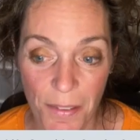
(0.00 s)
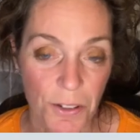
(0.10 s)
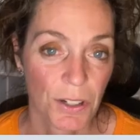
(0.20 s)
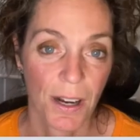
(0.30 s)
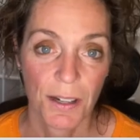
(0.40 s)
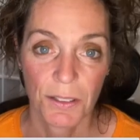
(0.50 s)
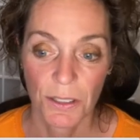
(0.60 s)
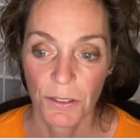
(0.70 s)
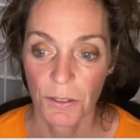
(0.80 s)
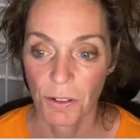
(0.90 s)
they're trying
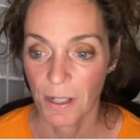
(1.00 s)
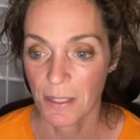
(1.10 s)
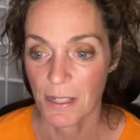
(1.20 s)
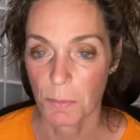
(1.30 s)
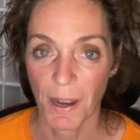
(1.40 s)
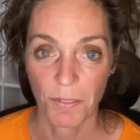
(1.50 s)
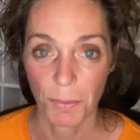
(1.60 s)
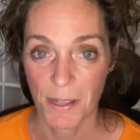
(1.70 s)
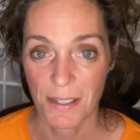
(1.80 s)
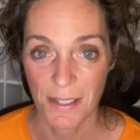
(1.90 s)
to create this
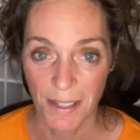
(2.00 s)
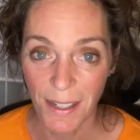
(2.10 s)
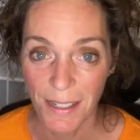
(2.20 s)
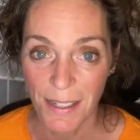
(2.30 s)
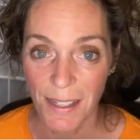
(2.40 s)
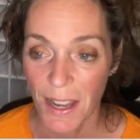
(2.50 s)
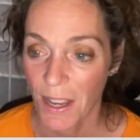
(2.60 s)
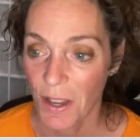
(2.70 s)
Baphomet society